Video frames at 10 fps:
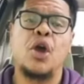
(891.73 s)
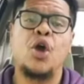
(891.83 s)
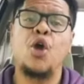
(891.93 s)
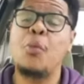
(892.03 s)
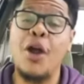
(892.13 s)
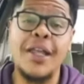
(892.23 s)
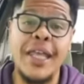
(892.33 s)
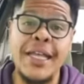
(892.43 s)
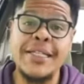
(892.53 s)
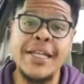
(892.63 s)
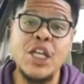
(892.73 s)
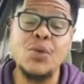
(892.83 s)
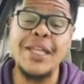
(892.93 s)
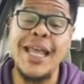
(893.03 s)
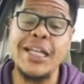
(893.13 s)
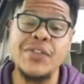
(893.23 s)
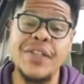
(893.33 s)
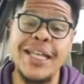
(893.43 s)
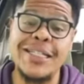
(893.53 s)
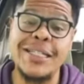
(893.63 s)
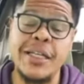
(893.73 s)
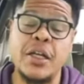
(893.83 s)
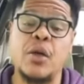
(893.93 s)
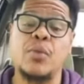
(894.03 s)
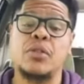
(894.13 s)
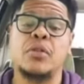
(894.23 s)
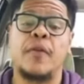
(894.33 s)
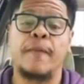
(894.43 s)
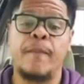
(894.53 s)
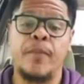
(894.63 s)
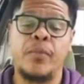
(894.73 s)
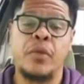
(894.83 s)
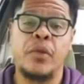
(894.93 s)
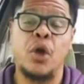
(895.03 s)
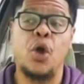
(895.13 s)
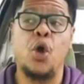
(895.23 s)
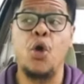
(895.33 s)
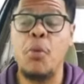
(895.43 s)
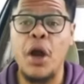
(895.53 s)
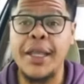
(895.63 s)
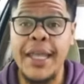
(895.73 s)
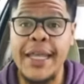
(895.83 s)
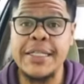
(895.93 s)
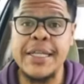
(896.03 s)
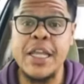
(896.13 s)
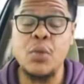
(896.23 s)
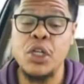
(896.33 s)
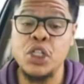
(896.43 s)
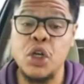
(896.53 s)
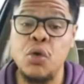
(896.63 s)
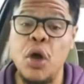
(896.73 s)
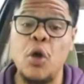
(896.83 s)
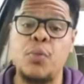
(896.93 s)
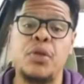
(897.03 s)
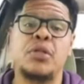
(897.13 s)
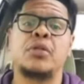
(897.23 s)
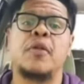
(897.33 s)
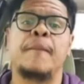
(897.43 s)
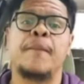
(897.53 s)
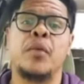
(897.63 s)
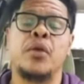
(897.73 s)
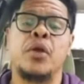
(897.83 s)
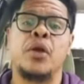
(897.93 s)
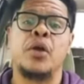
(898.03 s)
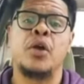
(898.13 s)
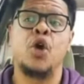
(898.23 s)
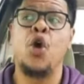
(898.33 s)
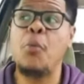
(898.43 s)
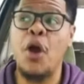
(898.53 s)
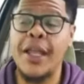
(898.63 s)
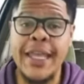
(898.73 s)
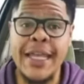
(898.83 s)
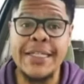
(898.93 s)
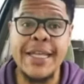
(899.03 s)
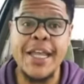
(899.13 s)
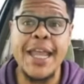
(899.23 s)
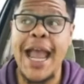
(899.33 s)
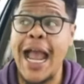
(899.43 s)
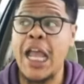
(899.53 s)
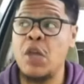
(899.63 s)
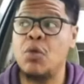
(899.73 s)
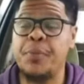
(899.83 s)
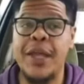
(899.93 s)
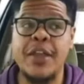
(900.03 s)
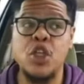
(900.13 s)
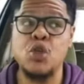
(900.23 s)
Umar can't tell you when the HVAC coming. Umar can't tell you when the school opened. Umar can't tell you how he would pay the